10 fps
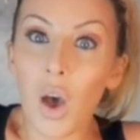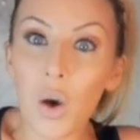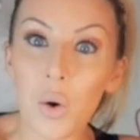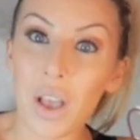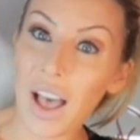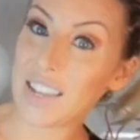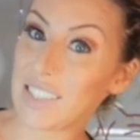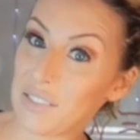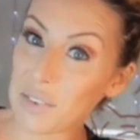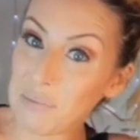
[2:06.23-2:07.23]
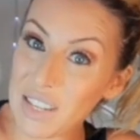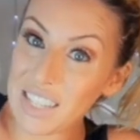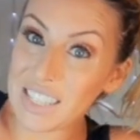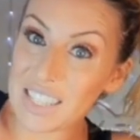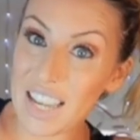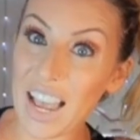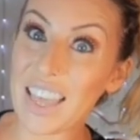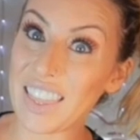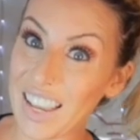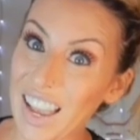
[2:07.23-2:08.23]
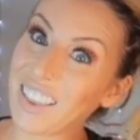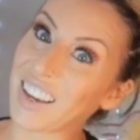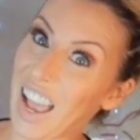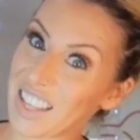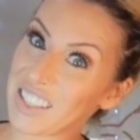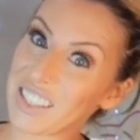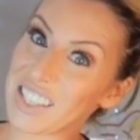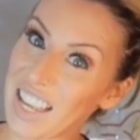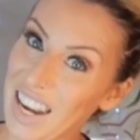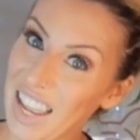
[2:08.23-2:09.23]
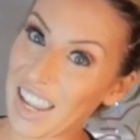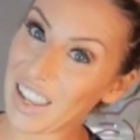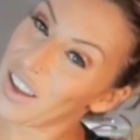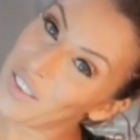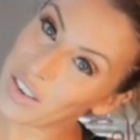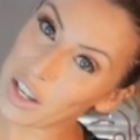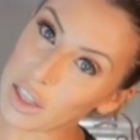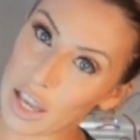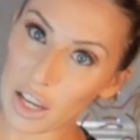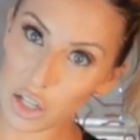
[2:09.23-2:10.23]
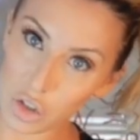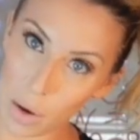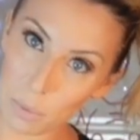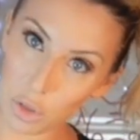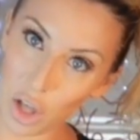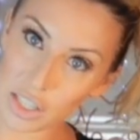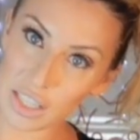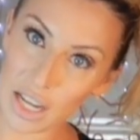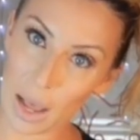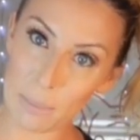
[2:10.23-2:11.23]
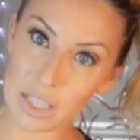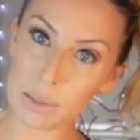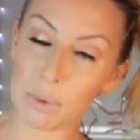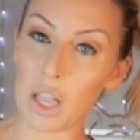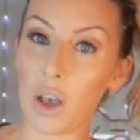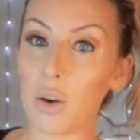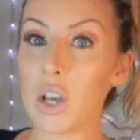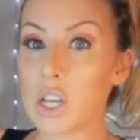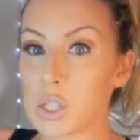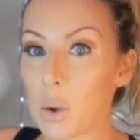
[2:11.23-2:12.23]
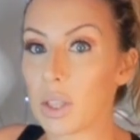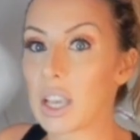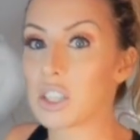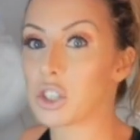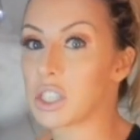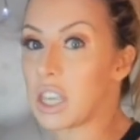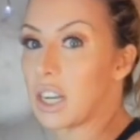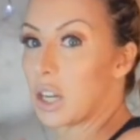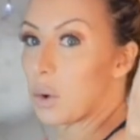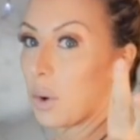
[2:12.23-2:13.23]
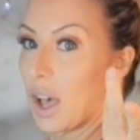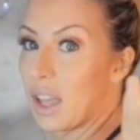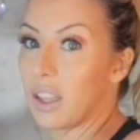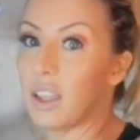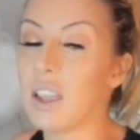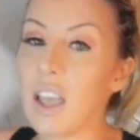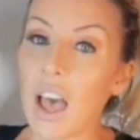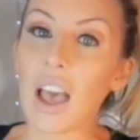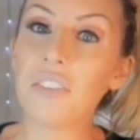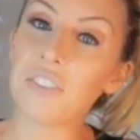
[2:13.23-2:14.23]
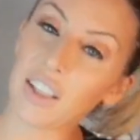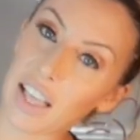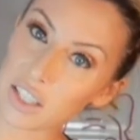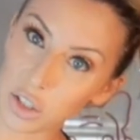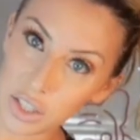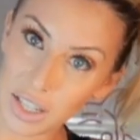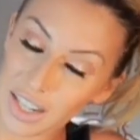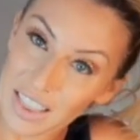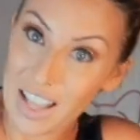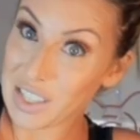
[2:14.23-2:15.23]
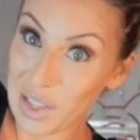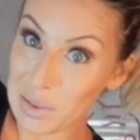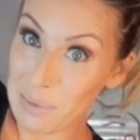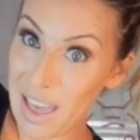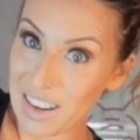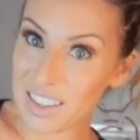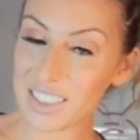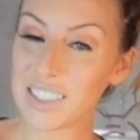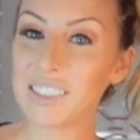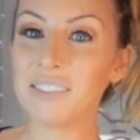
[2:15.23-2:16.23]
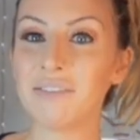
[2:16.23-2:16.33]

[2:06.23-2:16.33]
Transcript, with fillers: Oh, guys, and from being sick, I think I look extra skinny. What do you think? Drop your thoughts in the comments below. Do I look extra skinny or what? I feel extra skinny and that's all that matters.